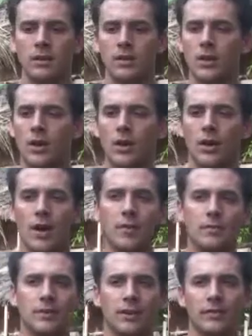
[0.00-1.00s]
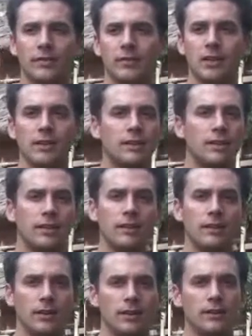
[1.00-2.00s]
you know, how their yearly
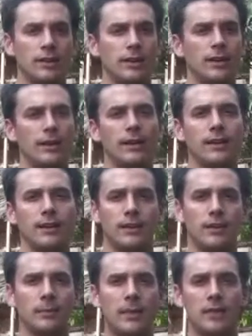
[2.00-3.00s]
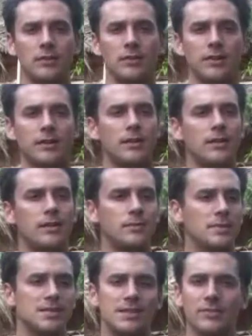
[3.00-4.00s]
income, annual income,
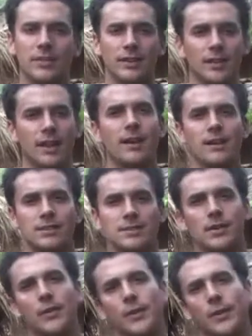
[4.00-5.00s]
stuff like that. So.